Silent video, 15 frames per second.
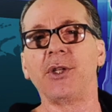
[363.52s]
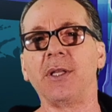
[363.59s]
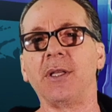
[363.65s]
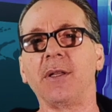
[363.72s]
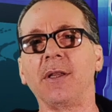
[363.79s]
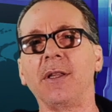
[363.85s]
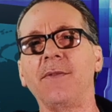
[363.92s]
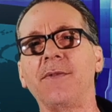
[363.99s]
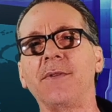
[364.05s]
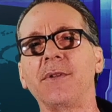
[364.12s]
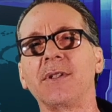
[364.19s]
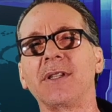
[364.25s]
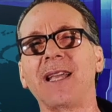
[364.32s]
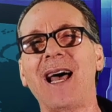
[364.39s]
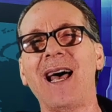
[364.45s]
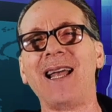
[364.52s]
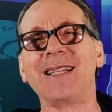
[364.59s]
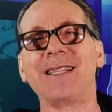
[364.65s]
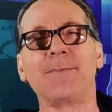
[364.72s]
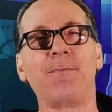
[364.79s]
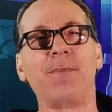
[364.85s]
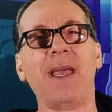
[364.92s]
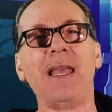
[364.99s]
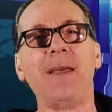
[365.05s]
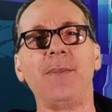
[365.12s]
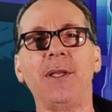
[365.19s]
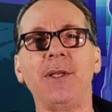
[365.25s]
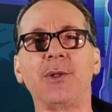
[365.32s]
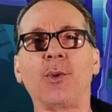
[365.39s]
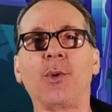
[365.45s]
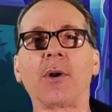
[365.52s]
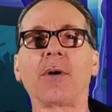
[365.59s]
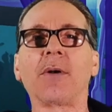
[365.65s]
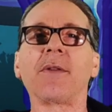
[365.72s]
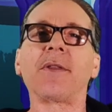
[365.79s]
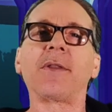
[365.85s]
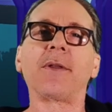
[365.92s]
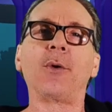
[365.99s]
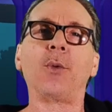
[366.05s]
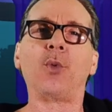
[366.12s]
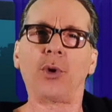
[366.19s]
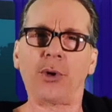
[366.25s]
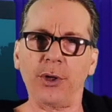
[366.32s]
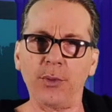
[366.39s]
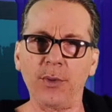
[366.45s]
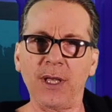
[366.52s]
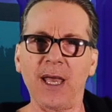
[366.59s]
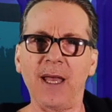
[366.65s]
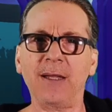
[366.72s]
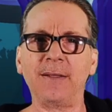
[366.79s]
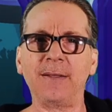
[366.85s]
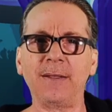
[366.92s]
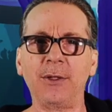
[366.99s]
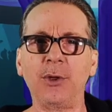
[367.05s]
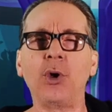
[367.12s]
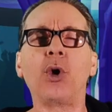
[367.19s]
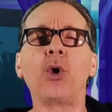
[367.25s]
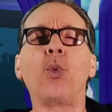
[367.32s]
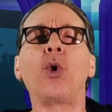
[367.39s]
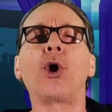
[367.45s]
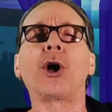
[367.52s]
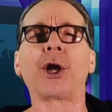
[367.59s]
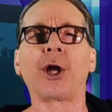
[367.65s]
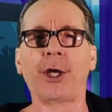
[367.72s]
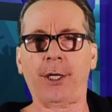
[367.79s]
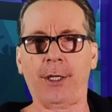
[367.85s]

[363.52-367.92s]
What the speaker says: delivers God's babies on earth. What are you again? You go to work.